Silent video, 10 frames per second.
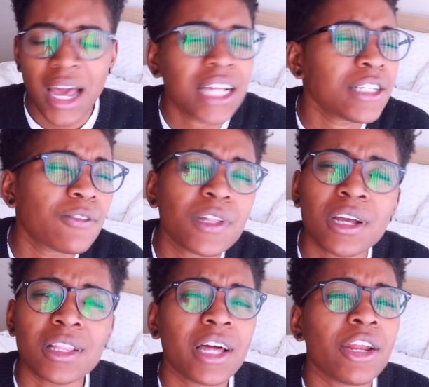I just feel like
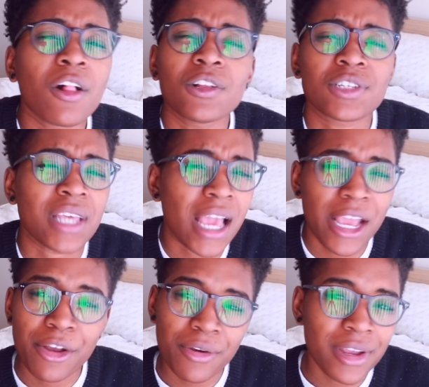a lot of y'all are just
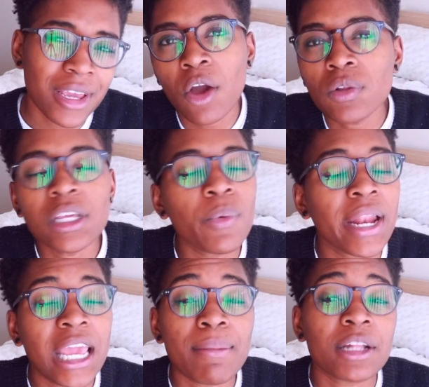angry. Only when
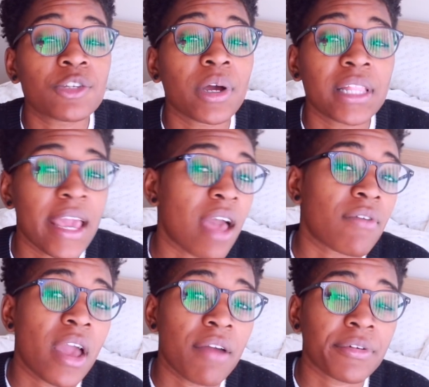I came out to LA have
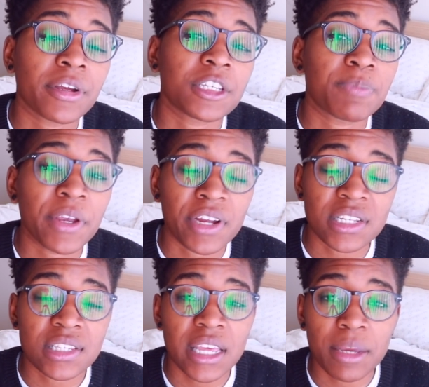I ever
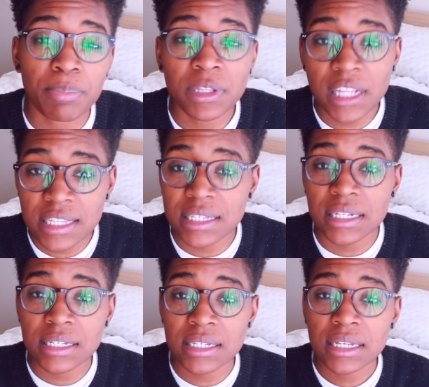experienced like
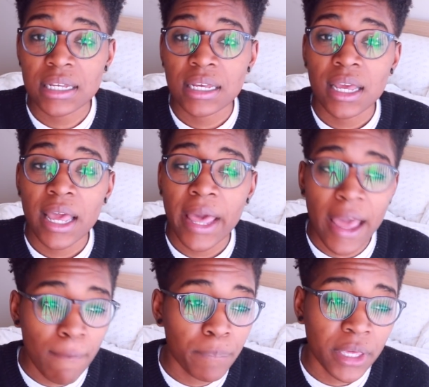pleasant,
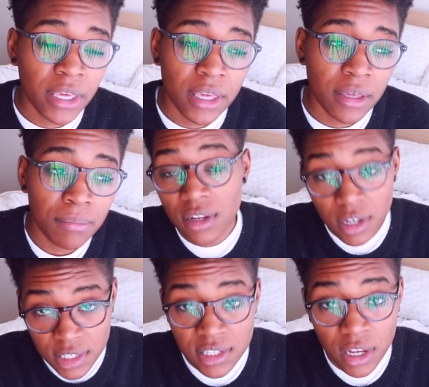happy
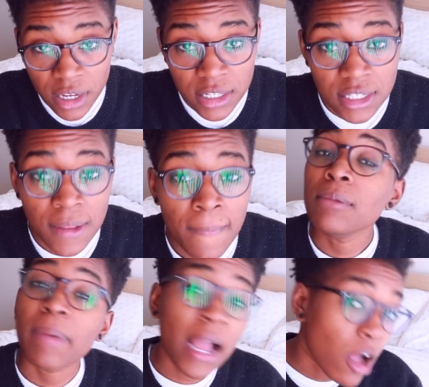studs.
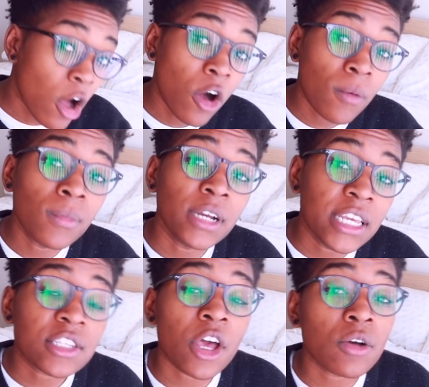Back home,
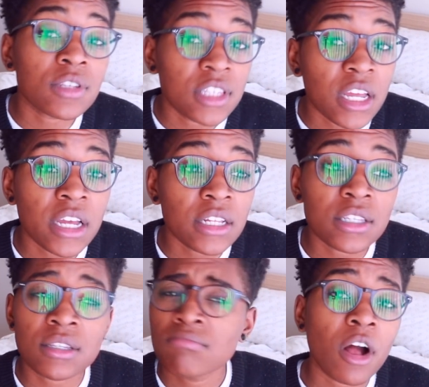East Coast
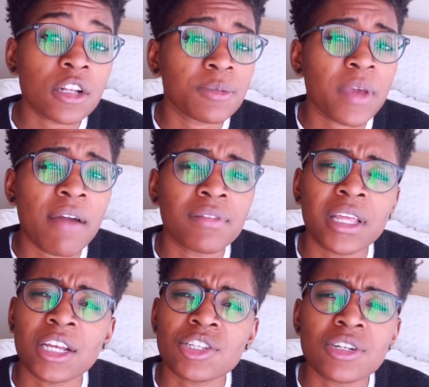studs, y'all just be having
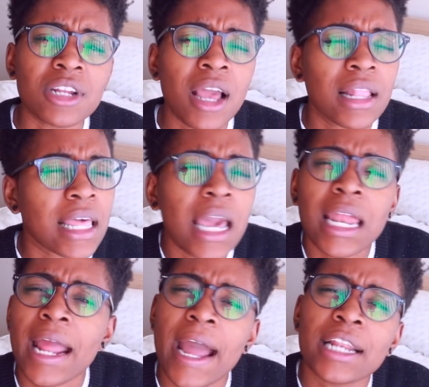like a certain like
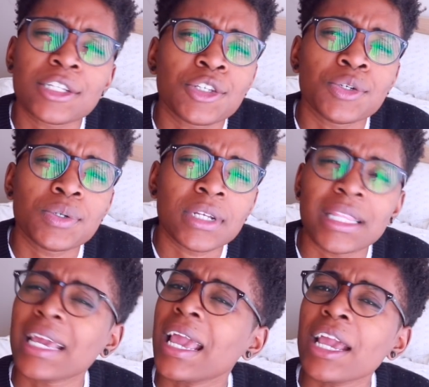kind of attitude and
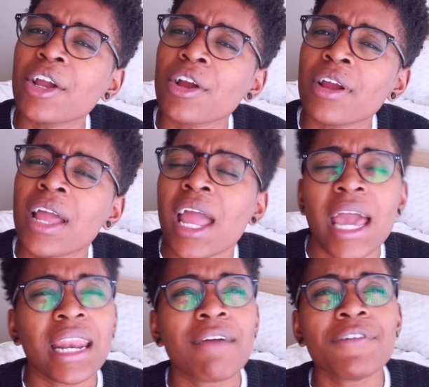like anger.
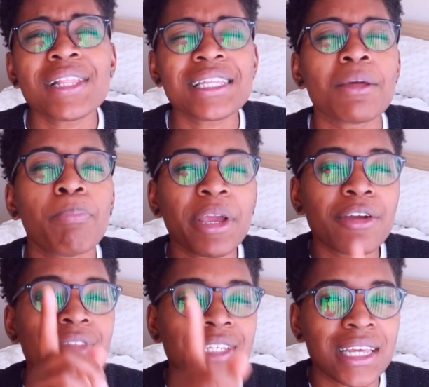And I feel like the
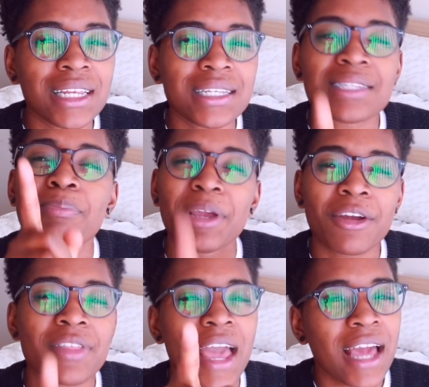bigger the titties, the
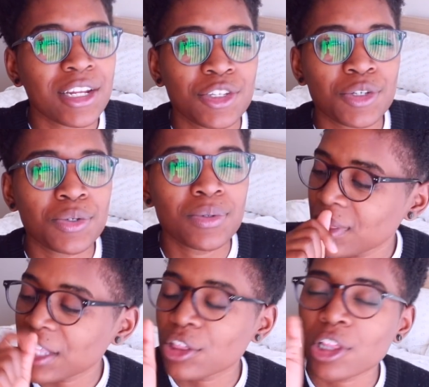bigger the attitude.
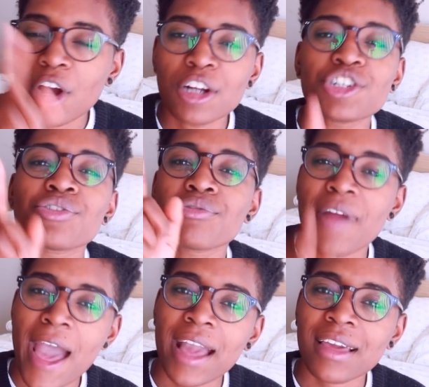Like the larger the
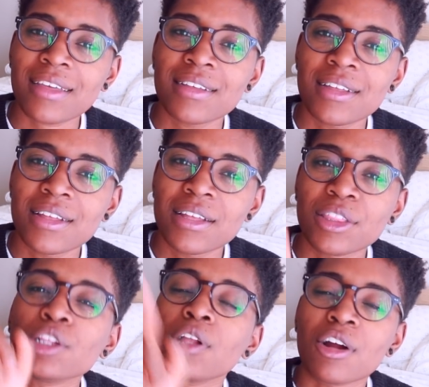rack,
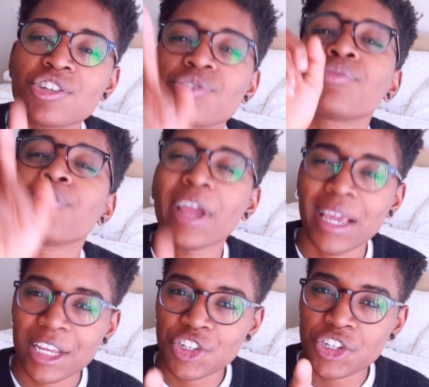the larger the
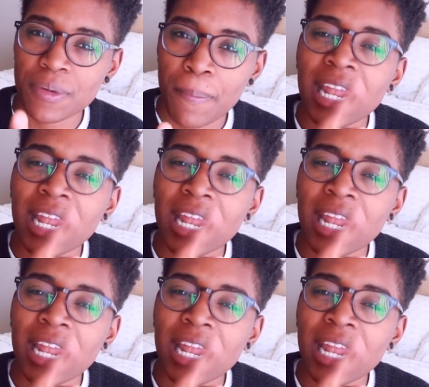rage.